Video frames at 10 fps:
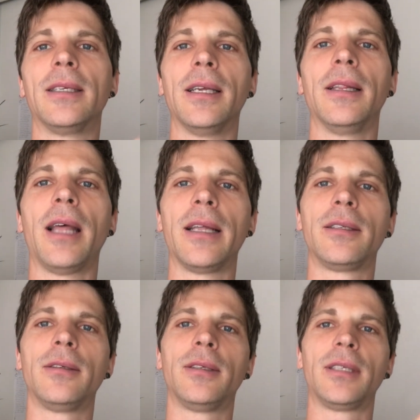in that
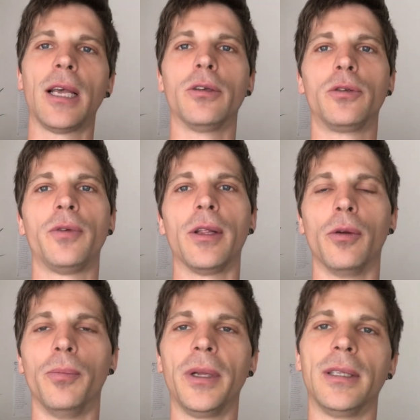sales
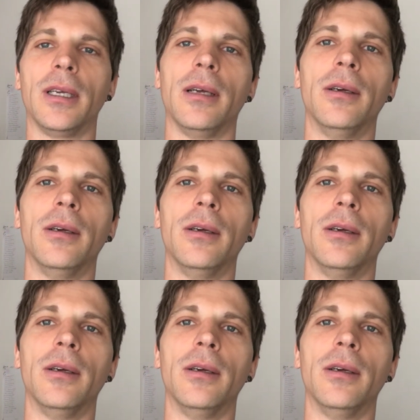funnel builder.